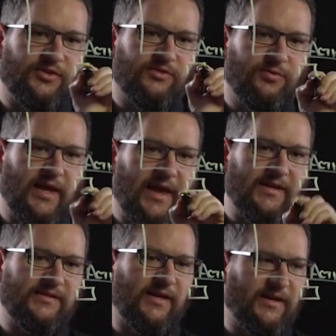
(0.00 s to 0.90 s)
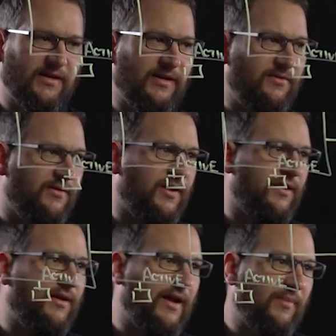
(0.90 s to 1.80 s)
is we add a second
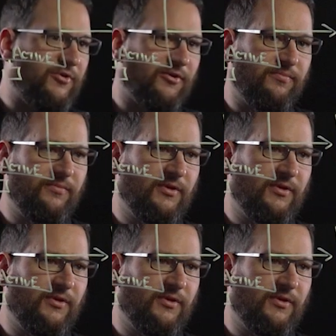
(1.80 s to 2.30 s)
Ethernet adapter.